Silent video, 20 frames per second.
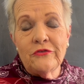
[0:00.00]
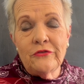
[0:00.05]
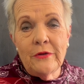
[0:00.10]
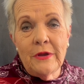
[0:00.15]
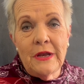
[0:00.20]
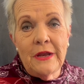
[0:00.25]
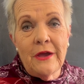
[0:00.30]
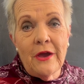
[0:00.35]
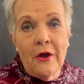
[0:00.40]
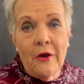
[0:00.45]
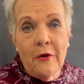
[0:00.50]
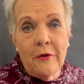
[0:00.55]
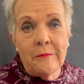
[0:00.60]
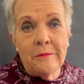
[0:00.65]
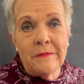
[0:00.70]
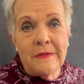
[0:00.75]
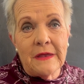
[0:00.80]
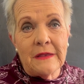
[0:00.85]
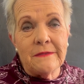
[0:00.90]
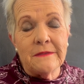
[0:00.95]
truly hope
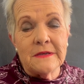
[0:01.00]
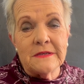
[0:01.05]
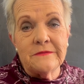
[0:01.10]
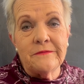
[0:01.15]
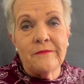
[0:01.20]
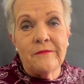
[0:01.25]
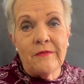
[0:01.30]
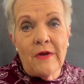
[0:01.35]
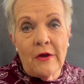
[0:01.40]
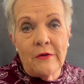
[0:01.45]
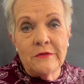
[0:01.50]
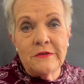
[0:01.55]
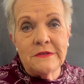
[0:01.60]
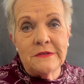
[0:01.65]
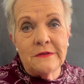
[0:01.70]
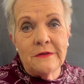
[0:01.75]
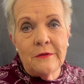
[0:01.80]
that this vote,